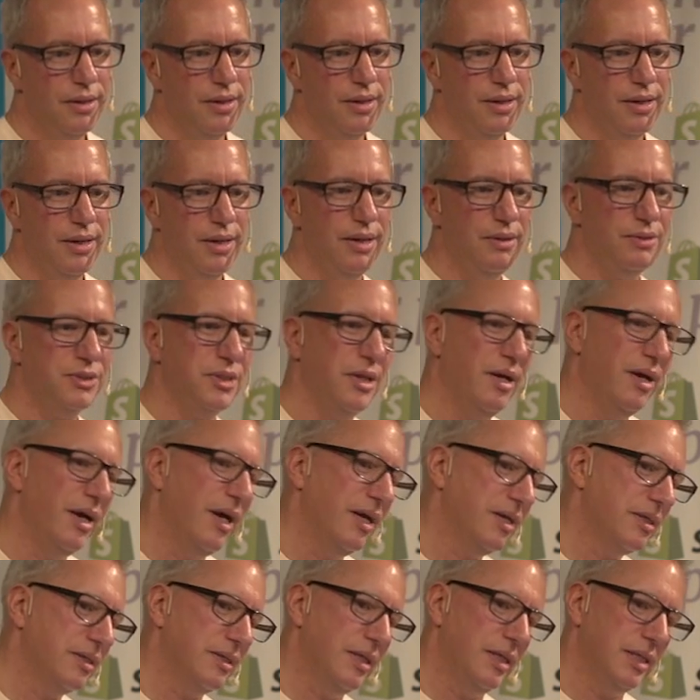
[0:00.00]
I was like,
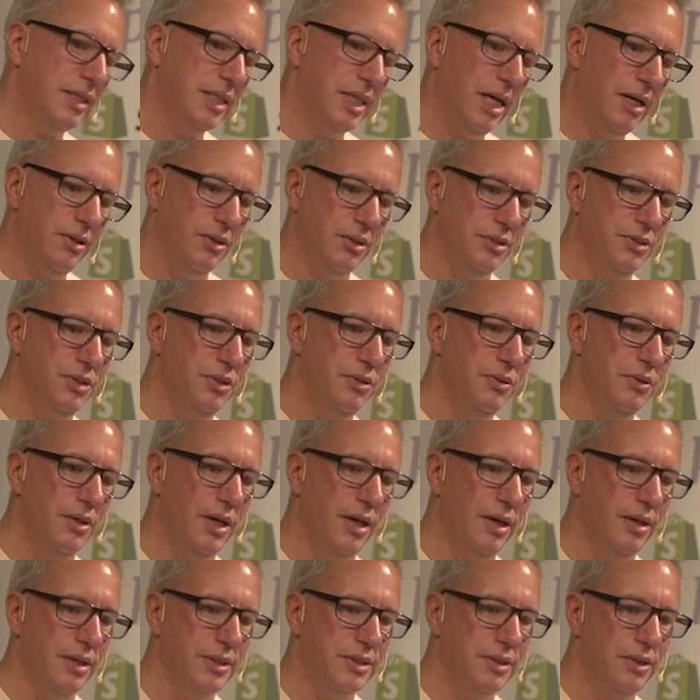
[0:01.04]
I cannot do
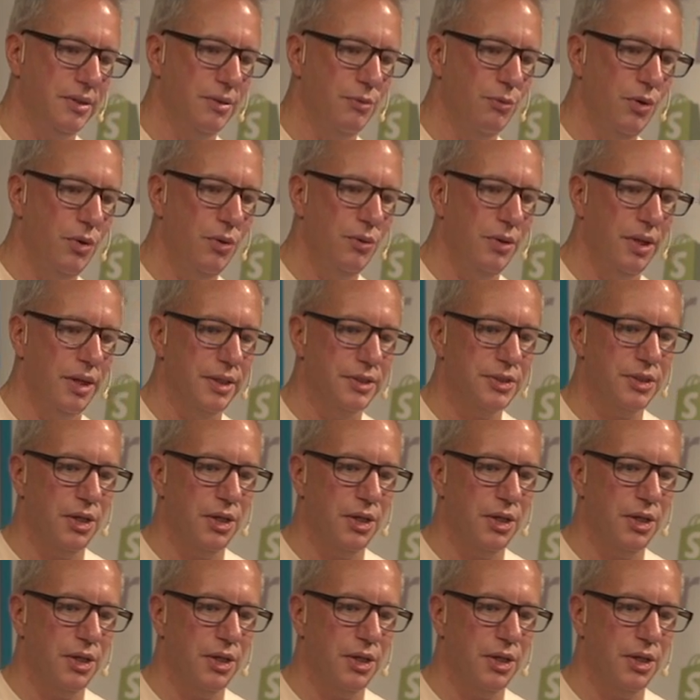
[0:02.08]
that. It's going to ruin it.